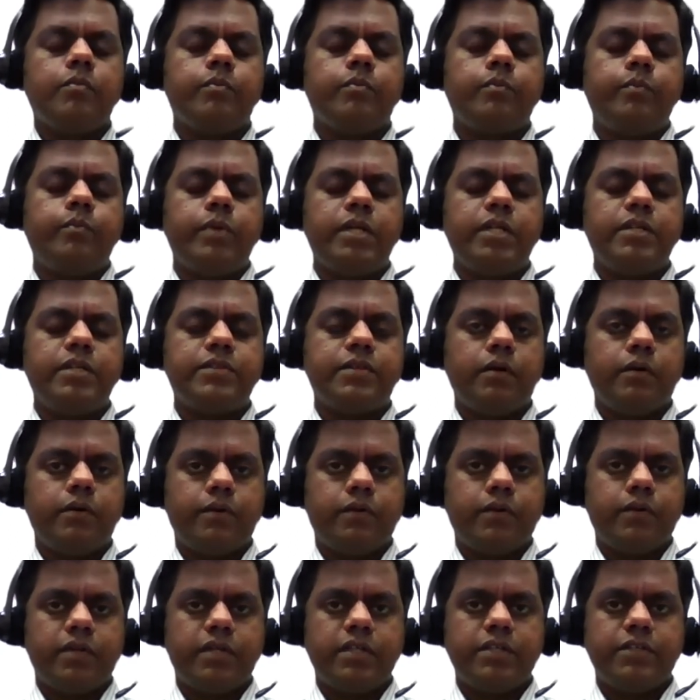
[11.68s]
Bridge scour
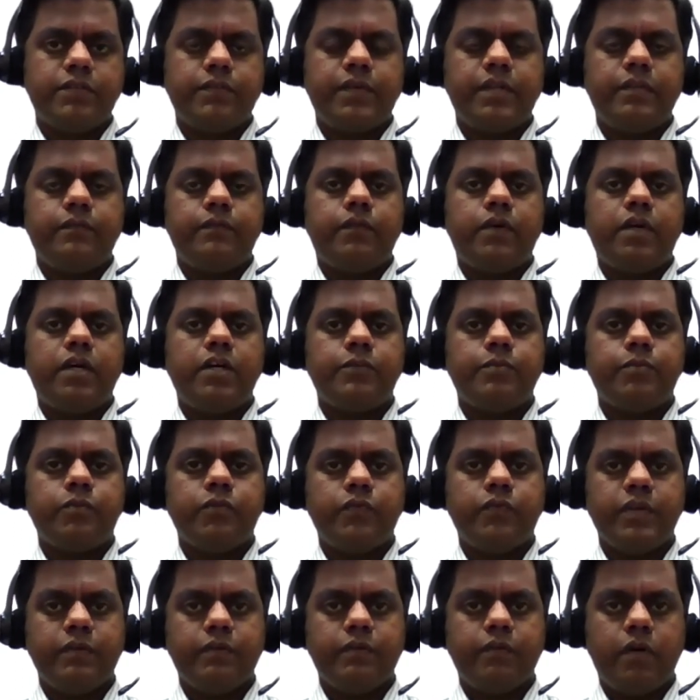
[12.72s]
occurs when fast
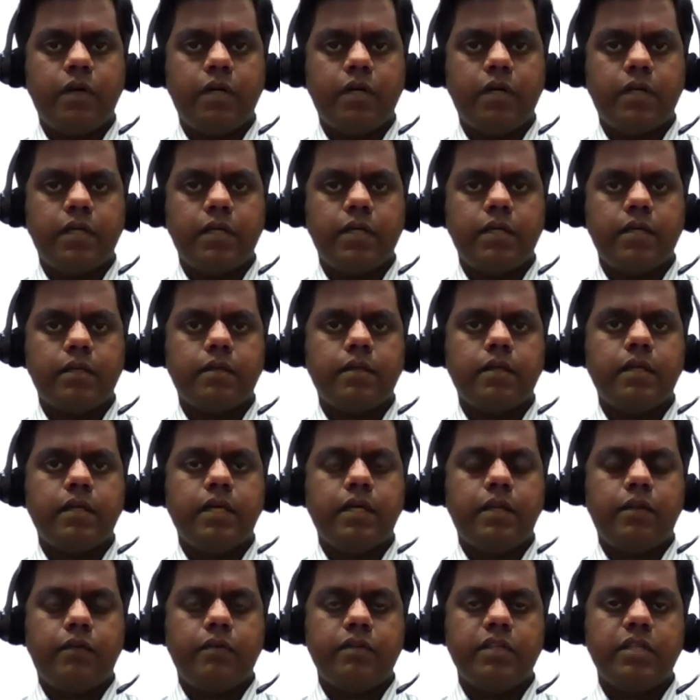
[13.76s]
moving water
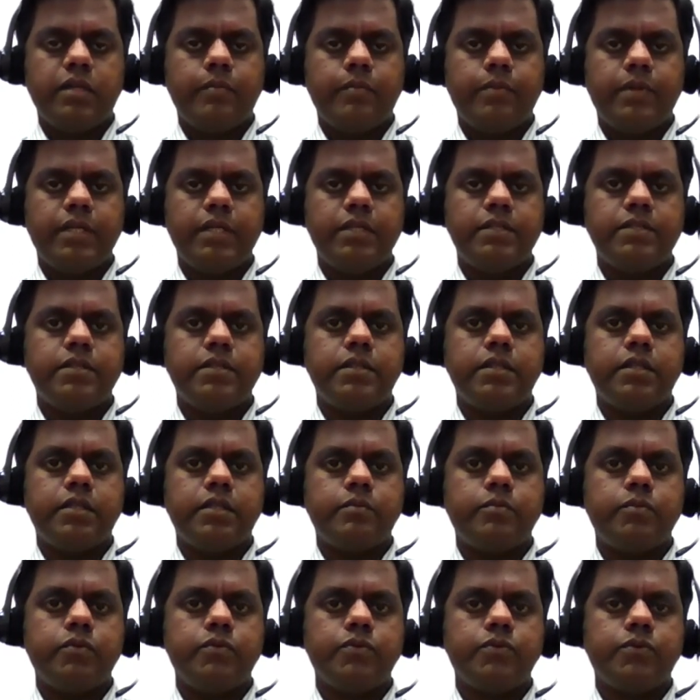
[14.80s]
around the bridge
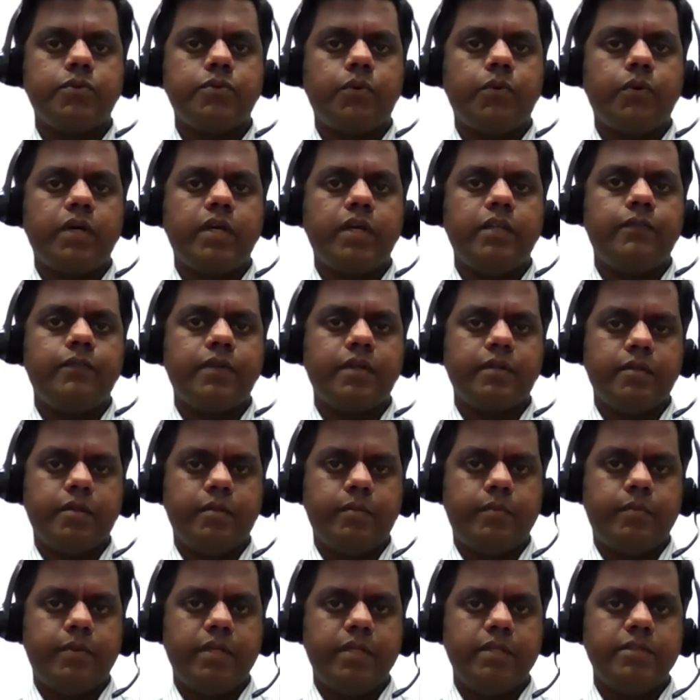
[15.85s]
removes soil from the
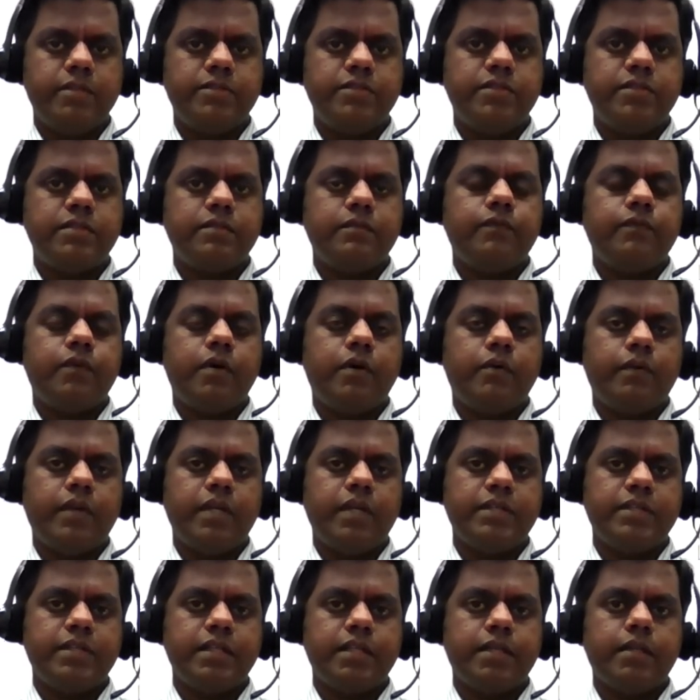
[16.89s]
bridge
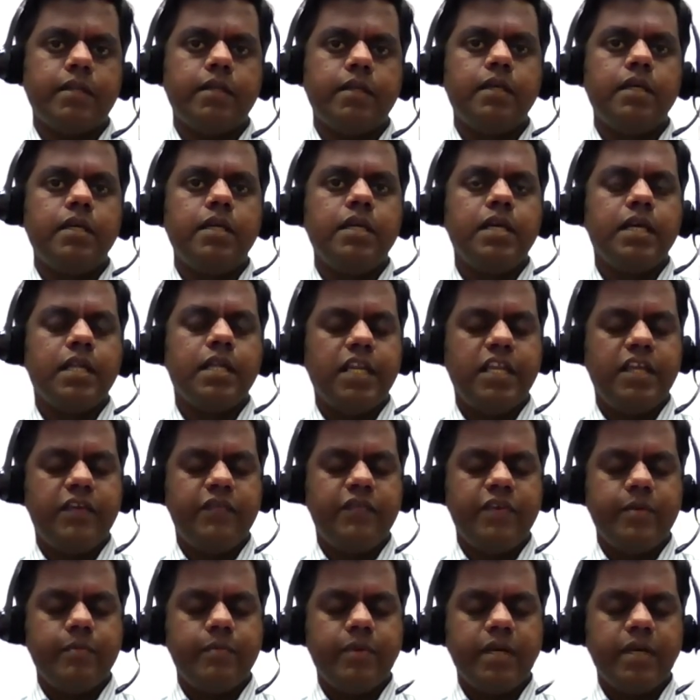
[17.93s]
foundation,
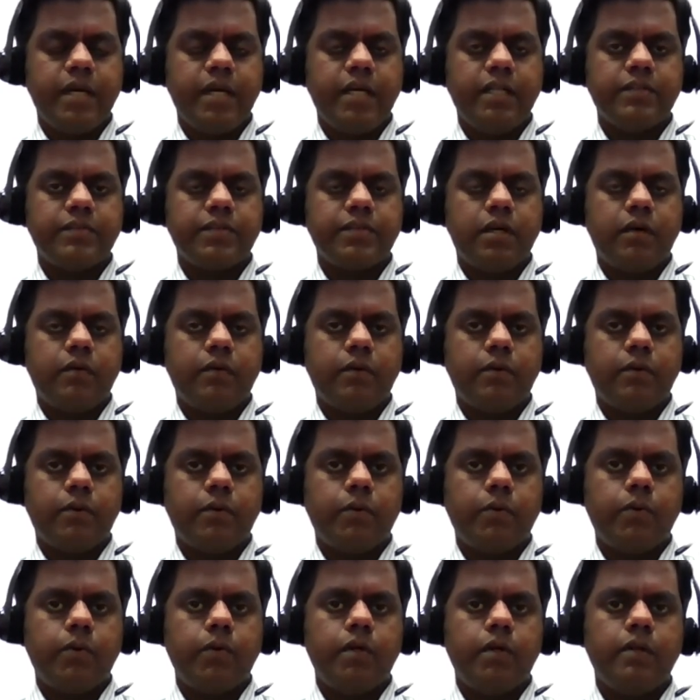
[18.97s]
leaving behind scour
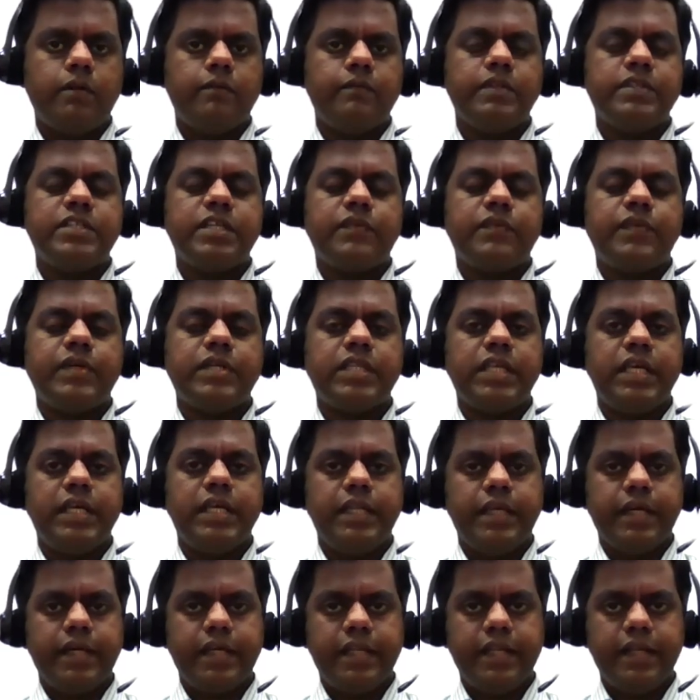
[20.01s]
hole, which affect the
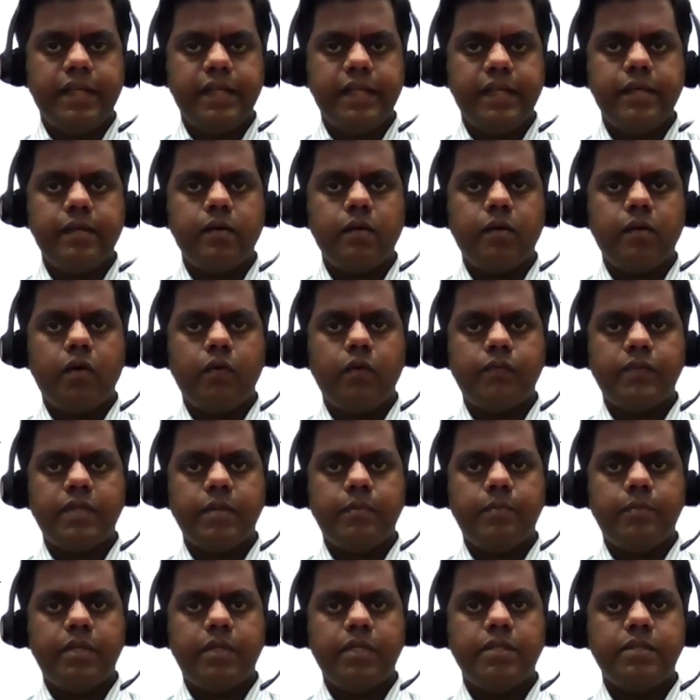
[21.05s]
integrity of the
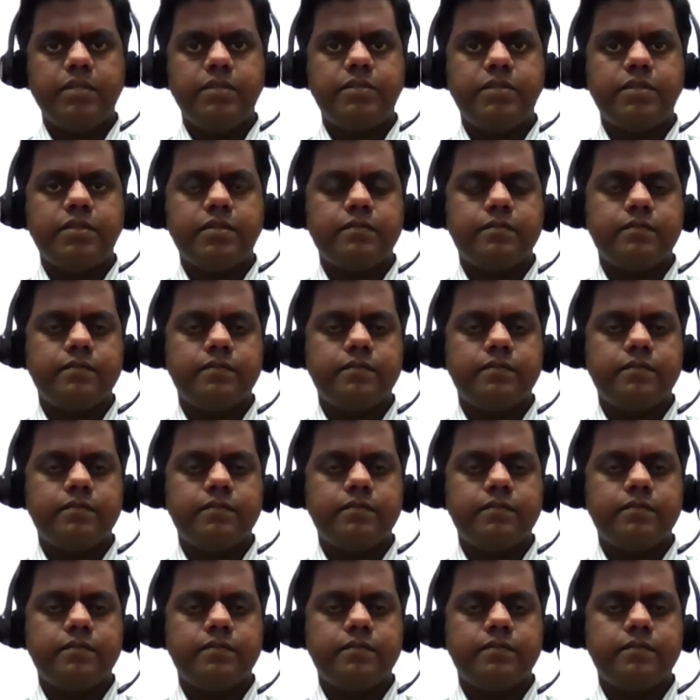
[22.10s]
bridge.